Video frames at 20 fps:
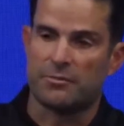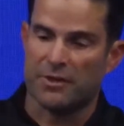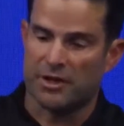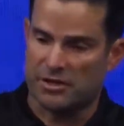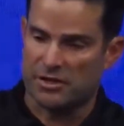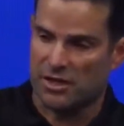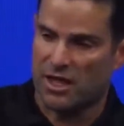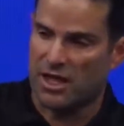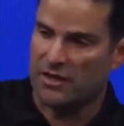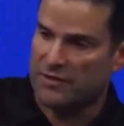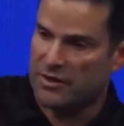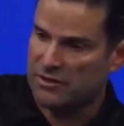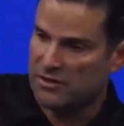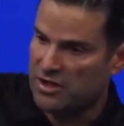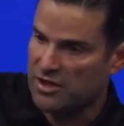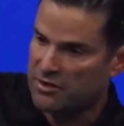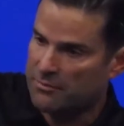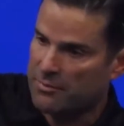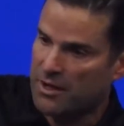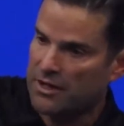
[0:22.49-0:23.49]
plays alive
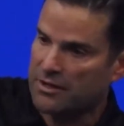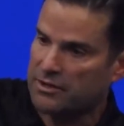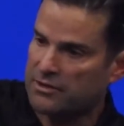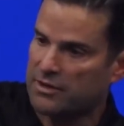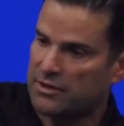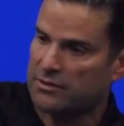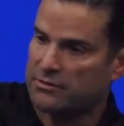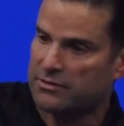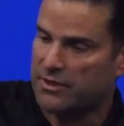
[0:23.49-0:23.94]
outside the pocket.